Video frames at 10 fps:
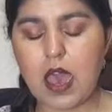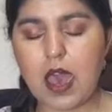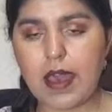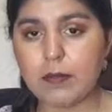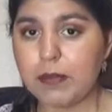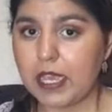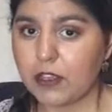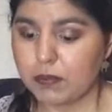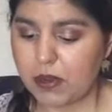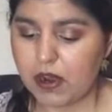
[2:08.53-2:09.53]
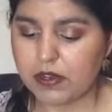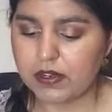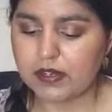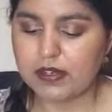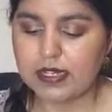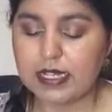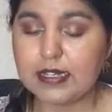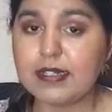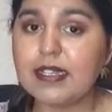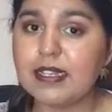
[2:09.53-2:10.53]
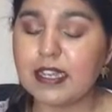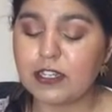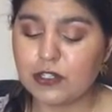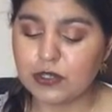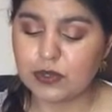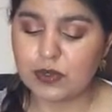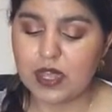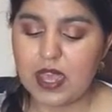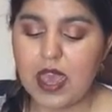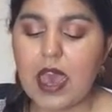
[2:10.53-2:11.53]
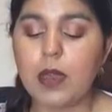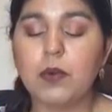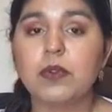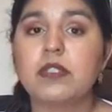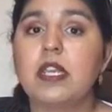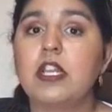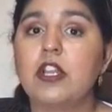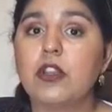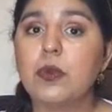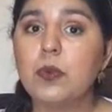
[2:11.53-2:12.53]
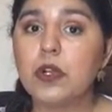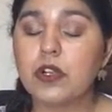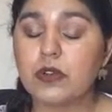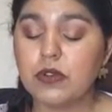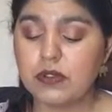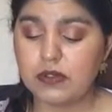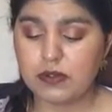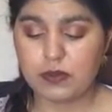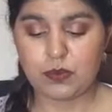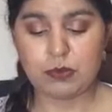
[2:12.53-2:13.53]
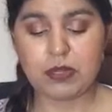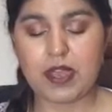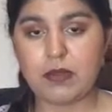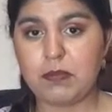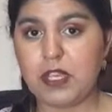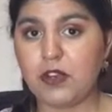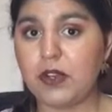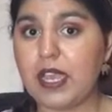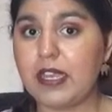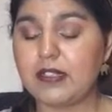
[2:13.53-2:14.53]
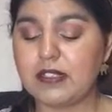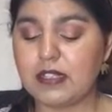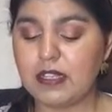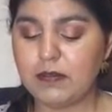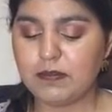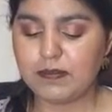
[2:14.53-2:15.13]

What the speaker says: I beg your pardon. Indeed I do. I won't say another word, replied Peter hastily.